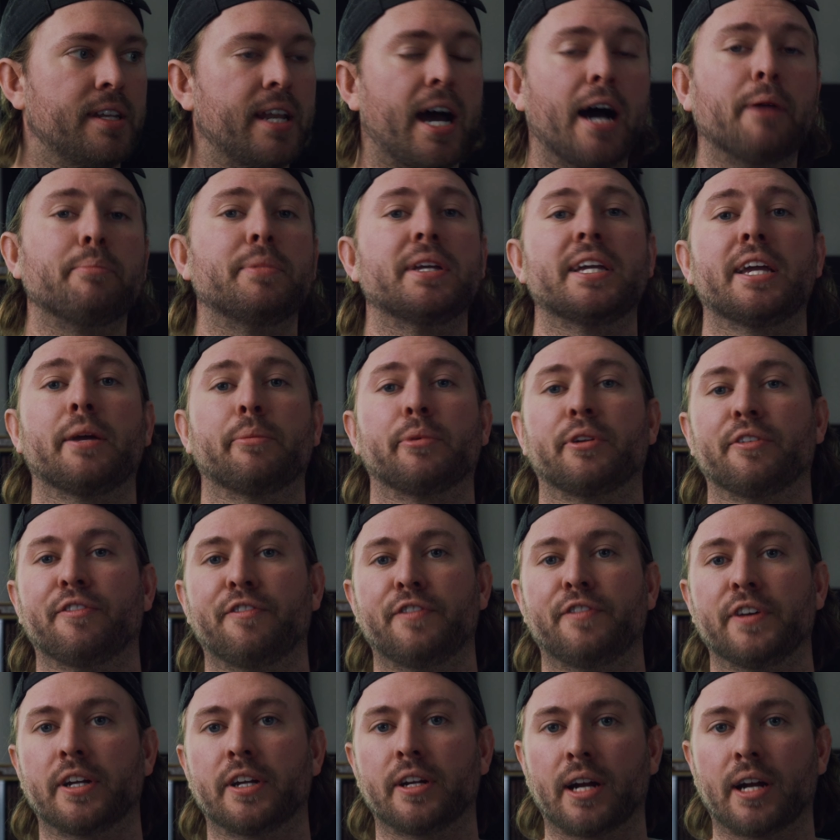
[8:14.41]
not being able to
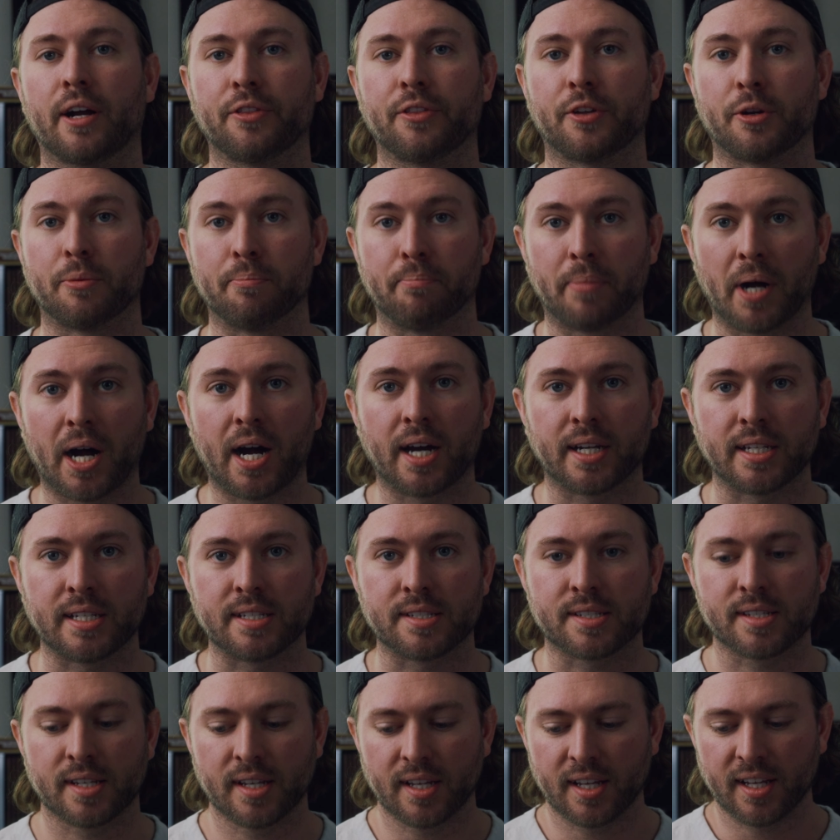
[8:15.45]
figure out their
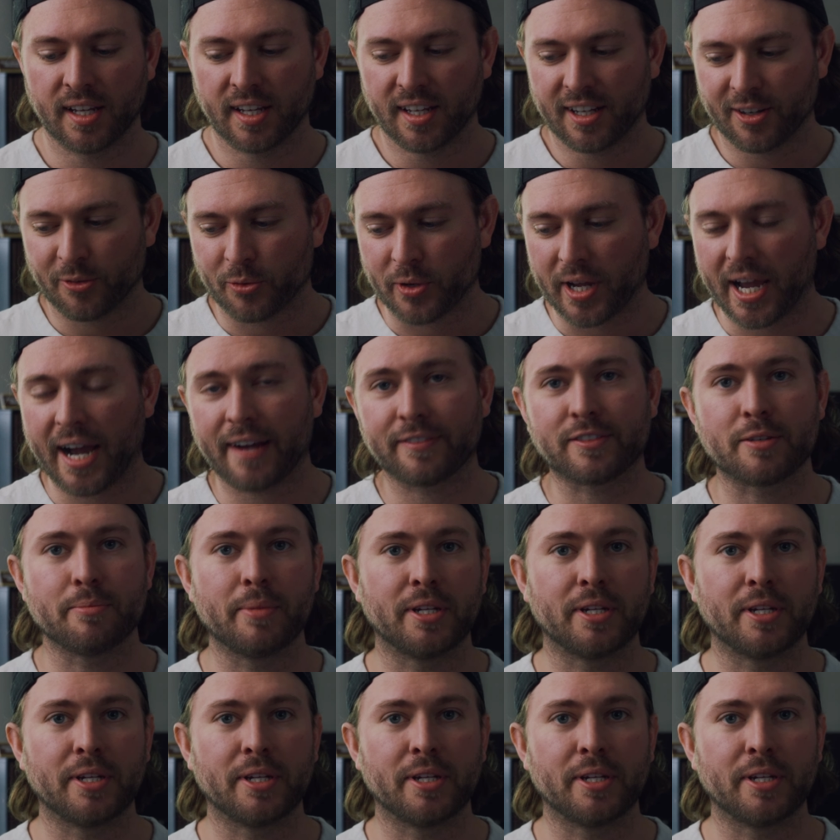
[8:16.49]
bodies, we have to